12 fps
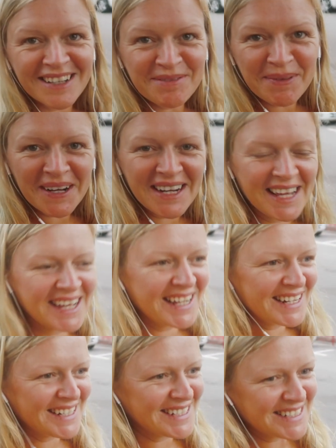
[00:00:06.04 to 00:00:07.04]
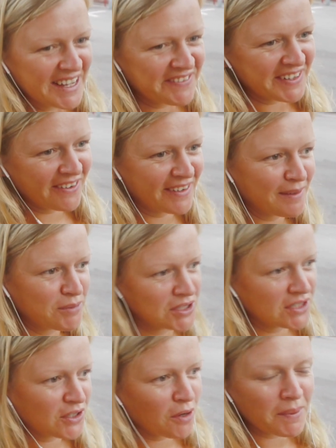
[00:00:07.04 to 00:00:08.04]
Good morning, it's 7 o'clock. I'm
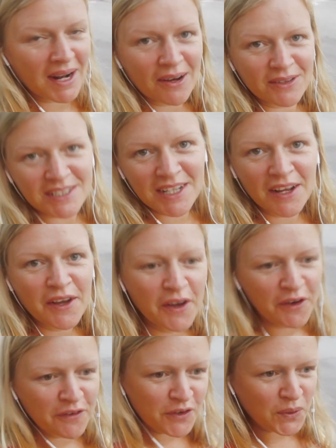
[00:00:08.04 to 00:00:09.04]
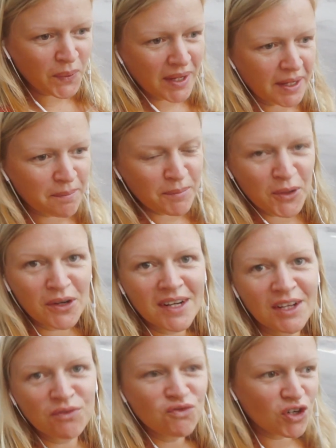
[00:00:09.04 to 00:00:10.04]
just coming out for a quick
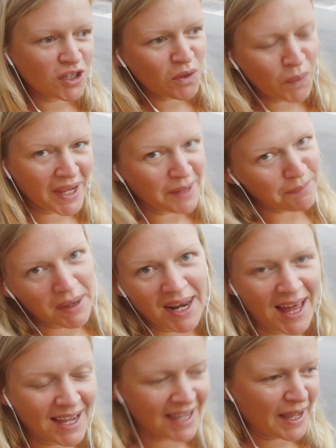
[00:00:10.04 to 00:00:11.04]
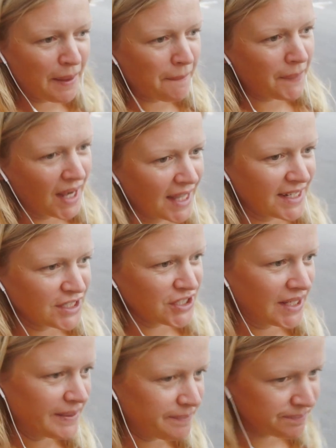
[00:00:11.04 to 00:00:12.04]
morning run. We're in Malaka,
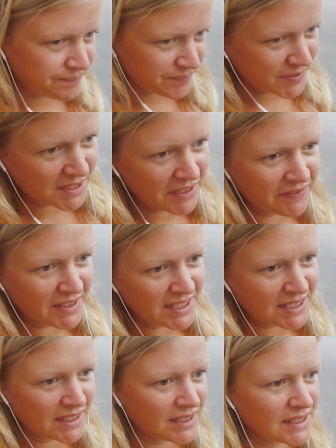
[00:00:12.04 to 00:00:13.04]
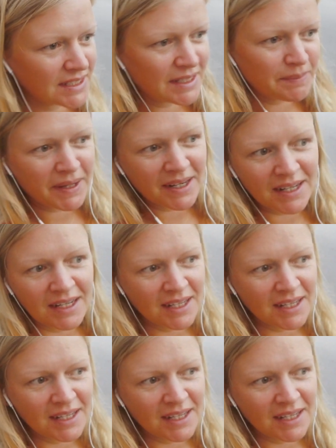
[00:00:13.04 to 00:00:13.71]
Malaysia. Stephen is still sleeping.